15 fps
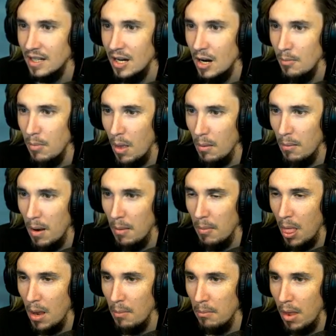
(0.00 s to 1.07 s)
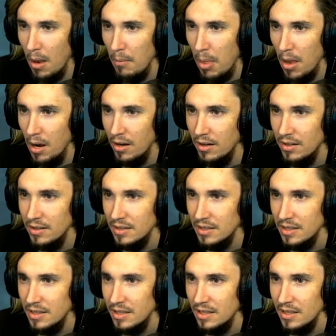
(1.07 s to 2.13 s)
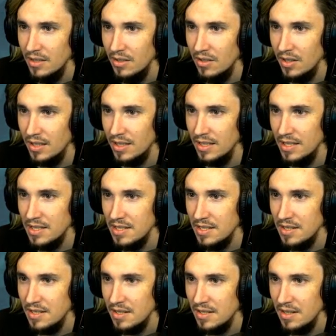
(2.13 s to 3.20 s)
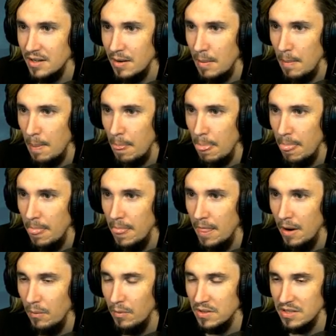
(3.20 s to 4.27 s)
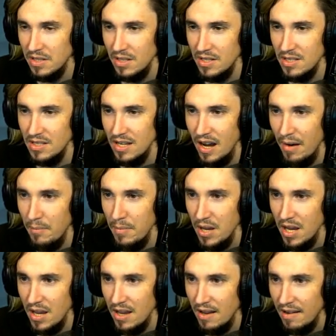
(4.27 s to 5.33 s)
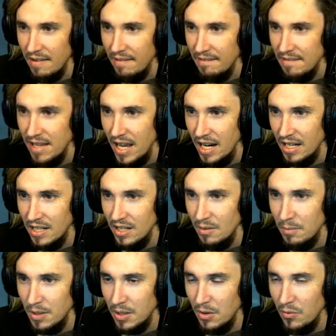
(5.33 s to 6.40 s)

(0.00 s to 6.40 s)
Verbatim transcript: Blah, blah, blah, blah, blah. Look at this. No one's gonna stop me. Heck no, I'm gonna go